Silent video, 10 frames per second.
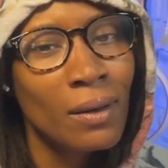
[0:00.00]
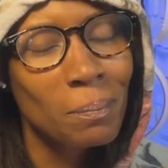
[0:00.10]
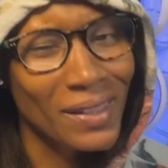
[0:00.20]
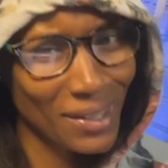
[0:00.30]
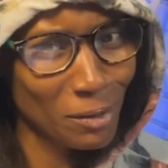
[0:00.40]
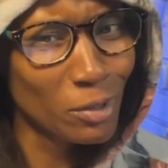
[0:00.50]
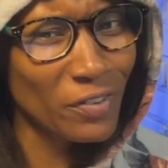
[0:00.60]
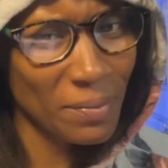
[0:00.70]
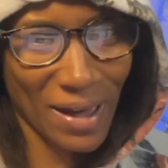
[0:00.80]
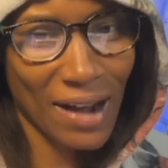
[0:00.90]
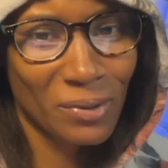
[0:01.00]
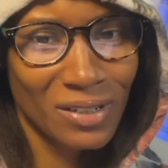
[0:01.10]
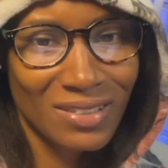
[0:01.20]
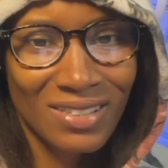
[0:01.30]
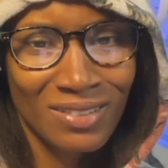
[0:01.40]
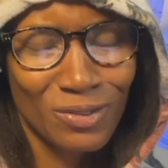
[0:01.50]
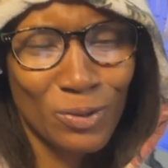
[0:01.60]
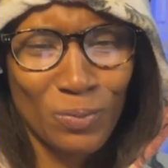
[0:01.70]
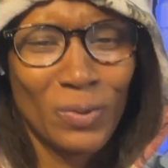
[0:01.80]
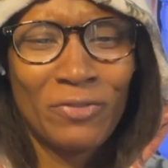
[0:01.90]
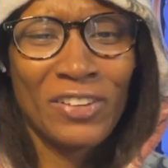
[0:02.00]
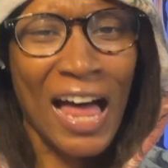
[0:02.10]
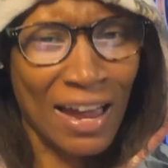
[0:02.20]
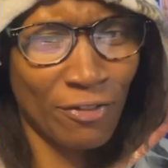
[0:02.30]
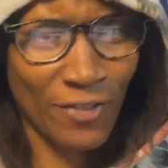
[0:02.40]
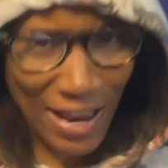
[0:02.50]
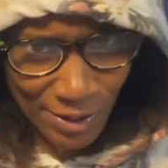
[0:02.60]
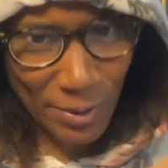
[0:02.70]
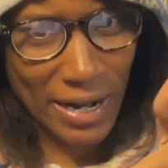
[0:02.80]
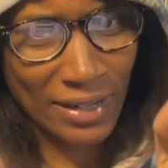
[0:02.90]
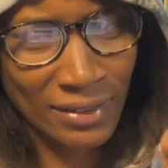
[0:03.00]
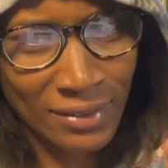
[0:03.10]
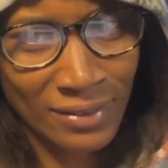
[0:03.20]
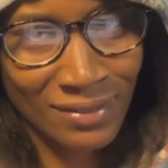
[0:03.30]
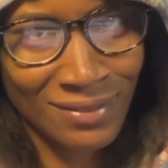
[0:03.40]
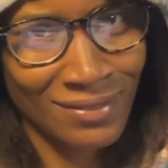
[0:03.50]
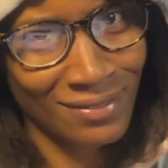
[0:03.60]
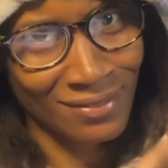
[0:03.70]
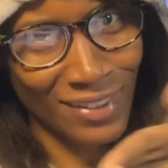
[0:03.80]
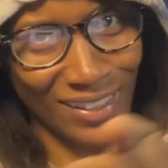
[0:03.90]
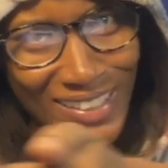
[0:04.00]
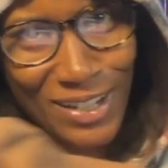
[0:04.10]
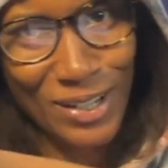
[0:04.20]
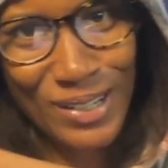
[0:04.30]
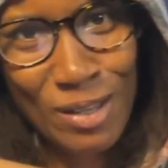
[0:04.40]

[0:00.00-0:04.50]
But they're moving backwards. We fly following the leader, the